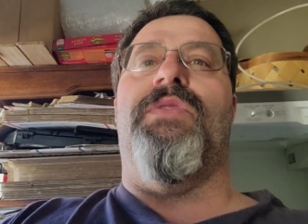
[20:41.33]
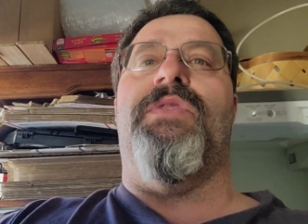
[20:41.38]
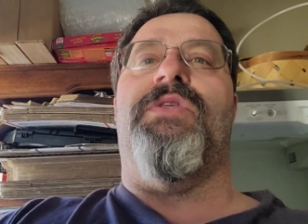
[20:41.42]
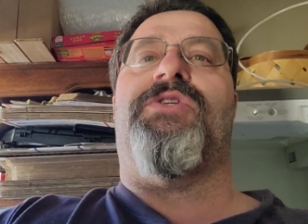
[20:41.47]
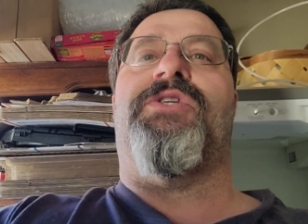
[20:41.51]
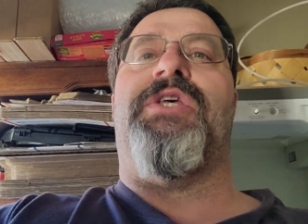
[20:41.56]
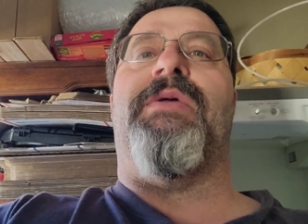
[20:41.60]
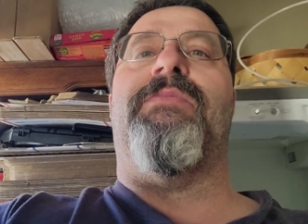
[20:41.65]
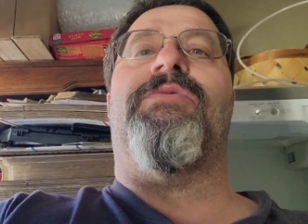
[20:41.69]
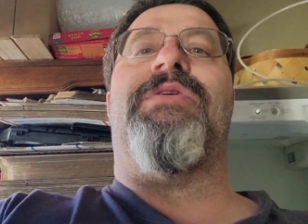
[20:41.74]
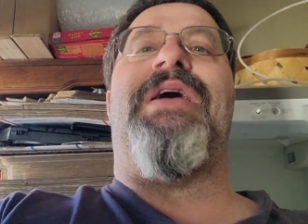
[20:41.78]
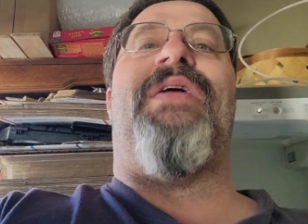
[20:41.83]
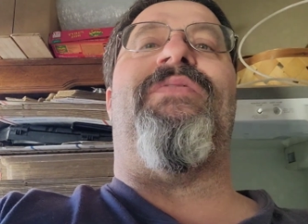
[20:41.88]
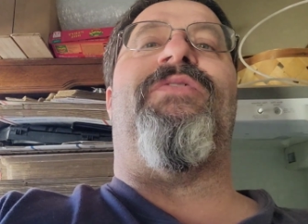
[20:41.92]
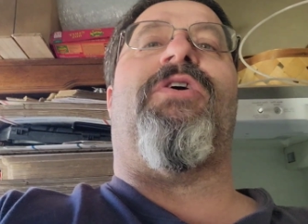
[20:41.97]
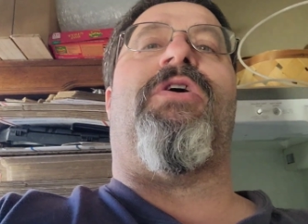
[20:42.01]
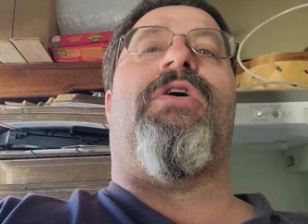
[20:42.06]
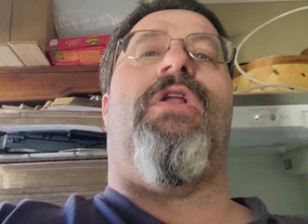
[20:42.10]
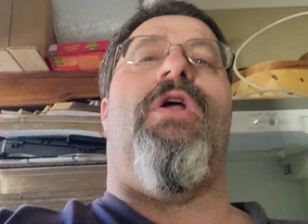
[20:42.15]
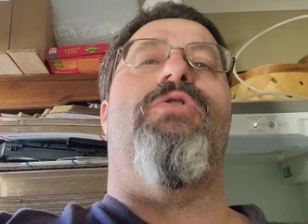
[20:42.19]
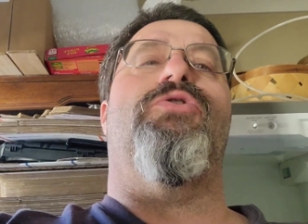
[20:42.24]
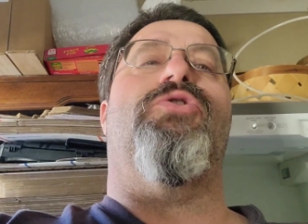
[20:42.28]
Seems like the
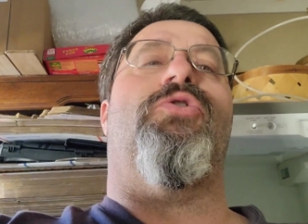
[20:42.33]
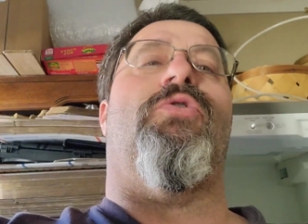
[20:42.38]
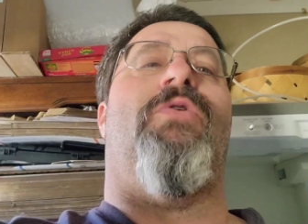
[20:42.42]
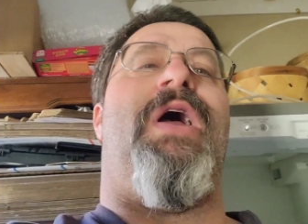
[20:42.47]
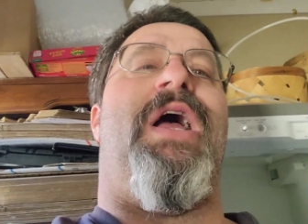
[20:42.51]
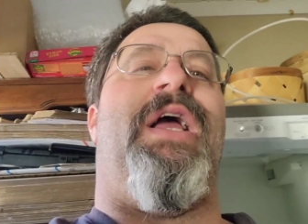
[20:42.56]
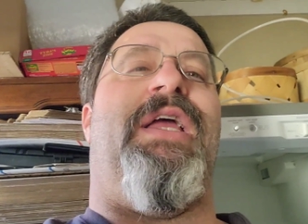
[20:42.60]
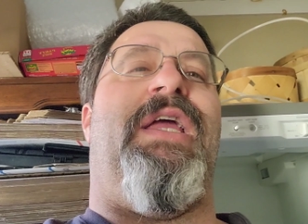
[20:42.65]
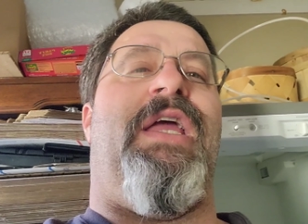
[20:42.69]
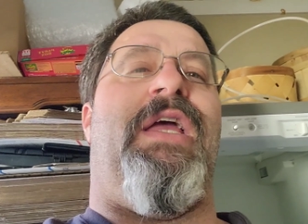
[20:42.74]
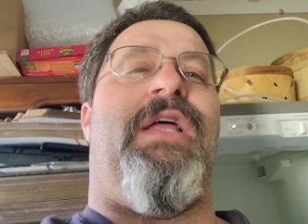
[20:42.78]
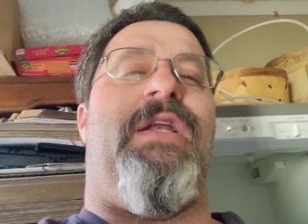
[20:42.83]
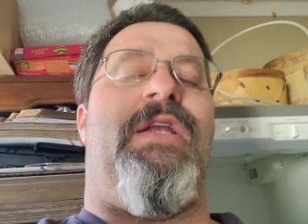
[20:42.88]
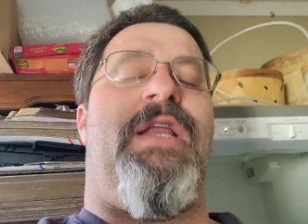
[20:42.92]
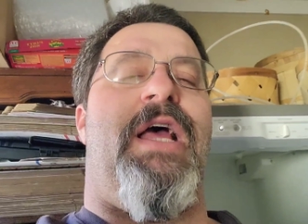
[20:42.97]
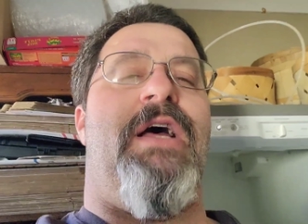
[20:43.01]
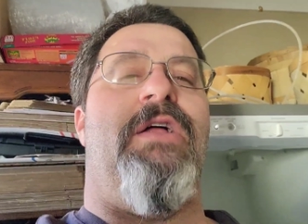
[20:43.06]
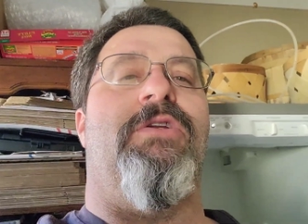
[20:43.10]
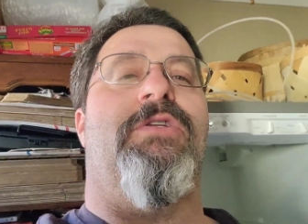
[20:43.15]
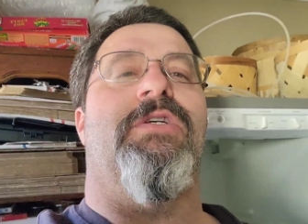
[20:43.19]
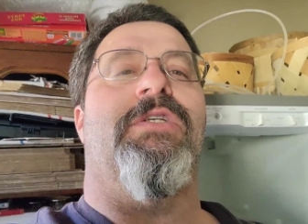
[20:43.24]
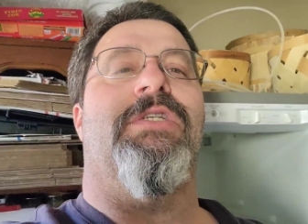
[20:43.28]
closer I get
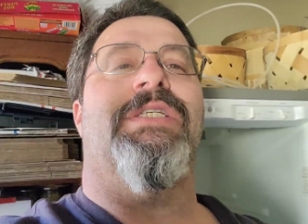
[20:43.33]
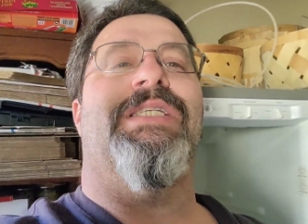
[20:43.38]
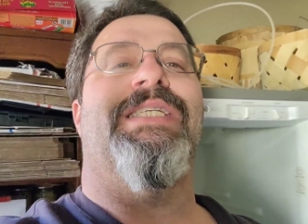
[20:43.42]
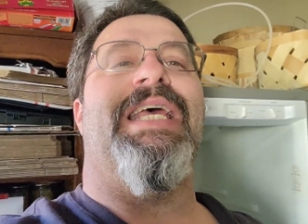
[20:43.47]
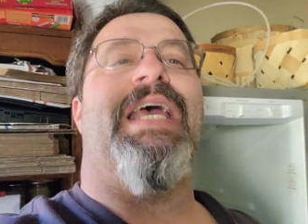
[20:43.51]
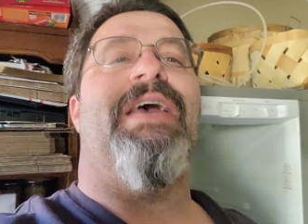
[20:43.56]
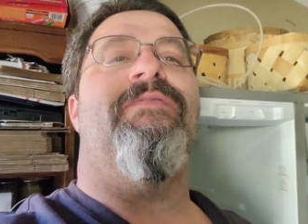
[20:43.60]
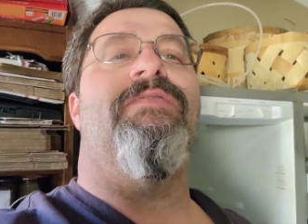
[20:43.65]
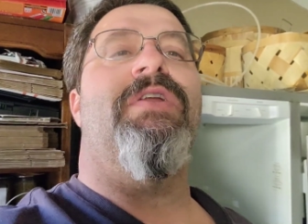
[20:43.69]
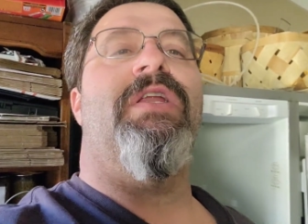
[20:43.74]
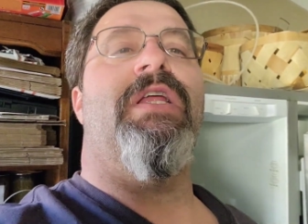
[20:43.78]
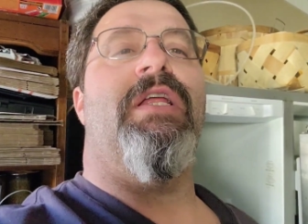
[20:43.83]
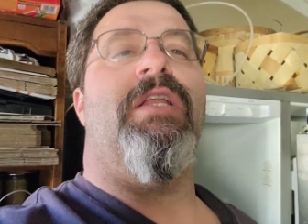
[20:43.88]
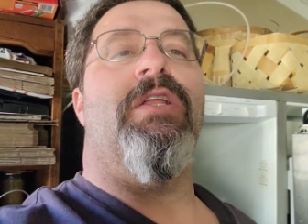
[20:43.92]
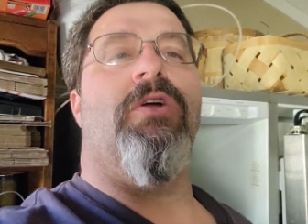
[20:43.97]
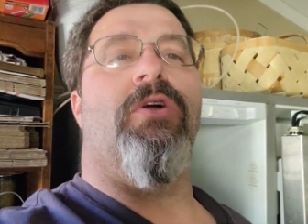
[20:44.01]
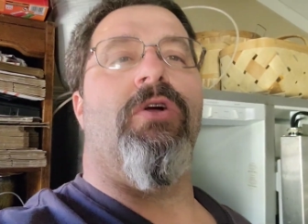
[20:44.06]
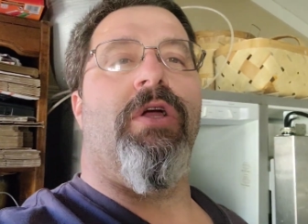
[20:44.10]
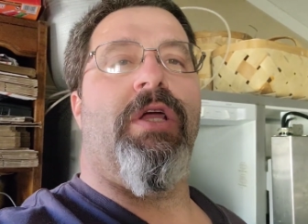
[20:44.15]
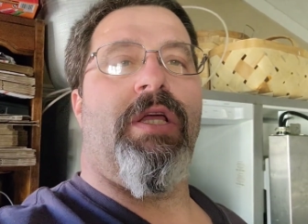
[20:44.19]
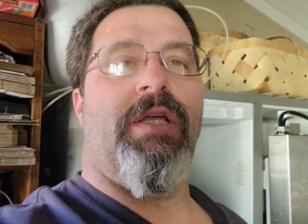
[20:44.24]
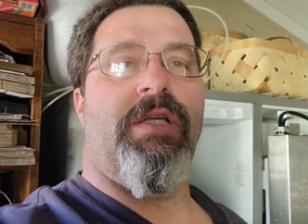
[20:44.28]
down to 70
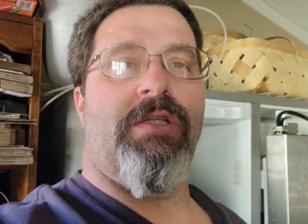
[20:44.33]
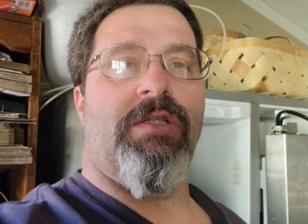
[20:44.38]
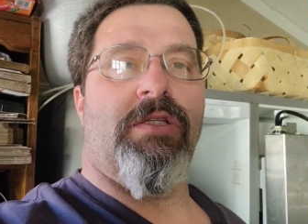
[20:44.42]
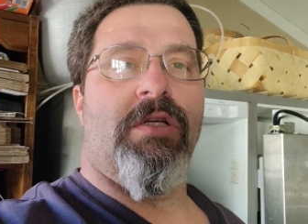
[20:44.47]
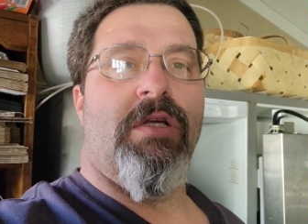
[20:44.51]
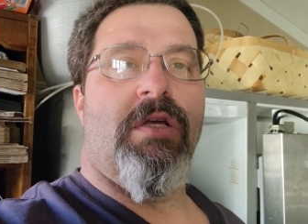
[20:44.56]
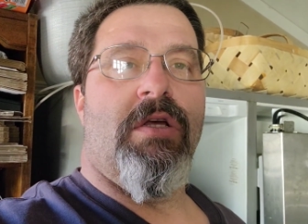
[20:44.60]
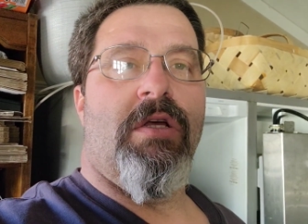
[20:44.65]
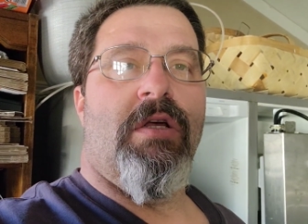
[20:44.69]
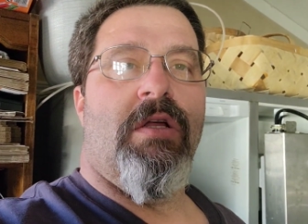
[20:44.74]
degrees,